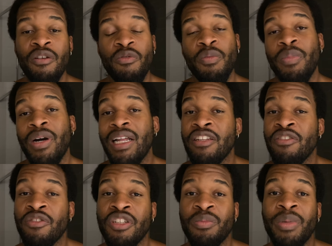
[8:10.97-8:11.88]
We're balling
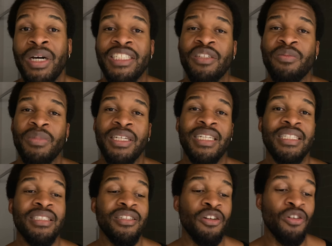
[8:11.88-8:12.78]
on the budget, man.
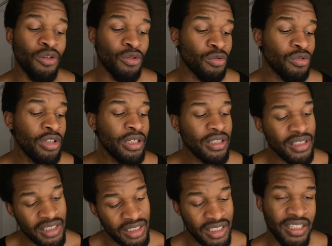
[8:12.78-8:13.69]
That's the whole
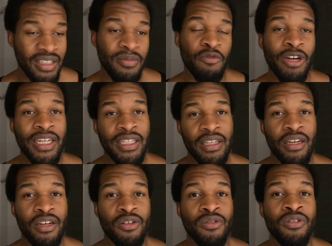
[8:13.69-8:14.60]
team right
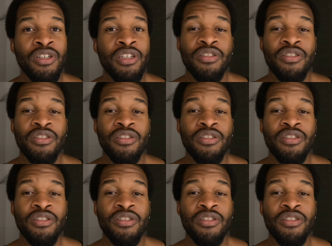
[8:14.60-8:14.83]
now.